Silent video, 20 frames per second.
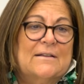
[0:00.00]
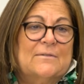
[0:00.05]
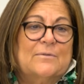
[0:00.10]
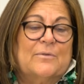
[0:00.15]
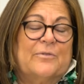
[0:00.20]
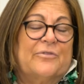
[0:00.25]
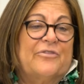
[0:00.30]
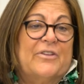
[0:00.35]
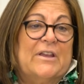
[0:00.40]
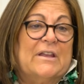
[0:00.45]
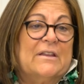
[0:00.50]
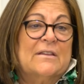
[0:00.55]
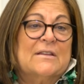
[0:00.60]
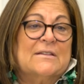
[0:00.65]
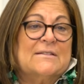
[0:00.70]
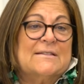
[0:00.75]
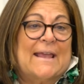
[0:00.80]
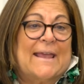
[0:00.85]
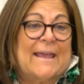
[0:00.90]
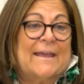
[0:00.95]
with feet in the
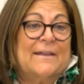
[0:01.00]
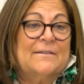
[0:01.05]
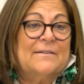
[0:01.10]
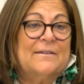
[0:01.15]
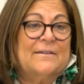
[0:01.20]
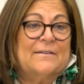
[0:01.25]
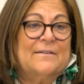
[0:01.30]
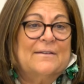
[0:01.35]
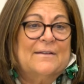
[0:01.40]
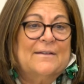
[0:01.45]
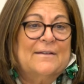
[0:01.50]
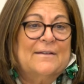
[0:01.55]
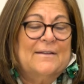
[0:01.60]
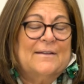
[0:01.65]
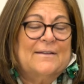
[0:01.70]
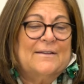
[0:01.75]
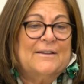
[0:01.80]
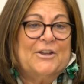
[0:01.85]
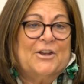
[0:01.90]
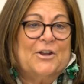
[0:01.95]
sand, and
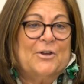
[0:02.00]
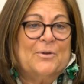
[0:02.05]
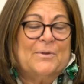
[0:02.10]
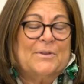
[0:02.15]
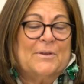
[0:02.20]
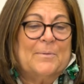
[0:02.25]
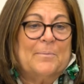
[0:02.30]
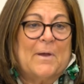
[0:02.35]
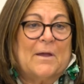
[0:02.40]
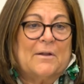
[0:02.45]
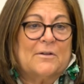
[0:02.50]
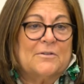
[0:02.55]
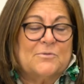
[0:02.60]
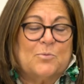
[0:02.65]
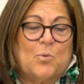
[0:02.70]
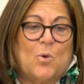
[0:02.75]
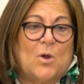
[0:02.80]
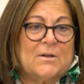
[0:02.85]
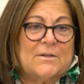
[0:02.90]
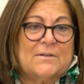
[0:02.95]
you know, and the models
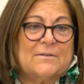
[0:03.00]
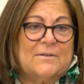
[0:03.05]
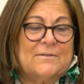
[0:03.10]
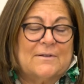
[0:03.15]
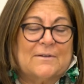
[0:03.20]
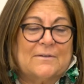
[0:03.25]
walked.